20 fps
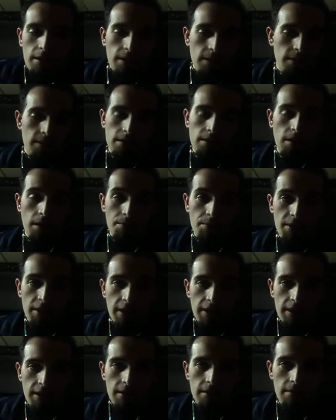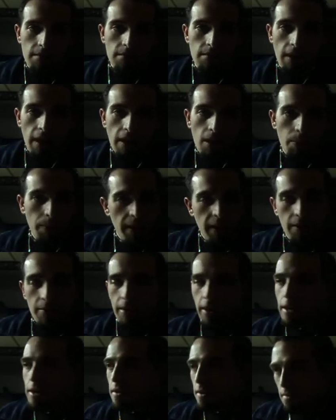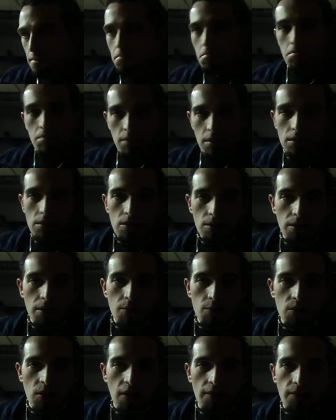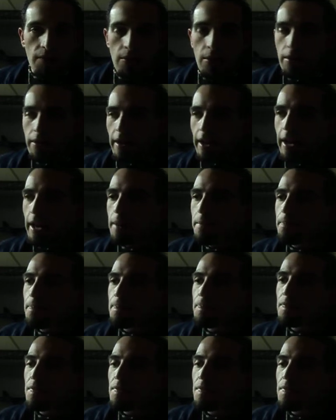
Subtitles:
Because, I'm going to need the help anyway. And so he was all for that.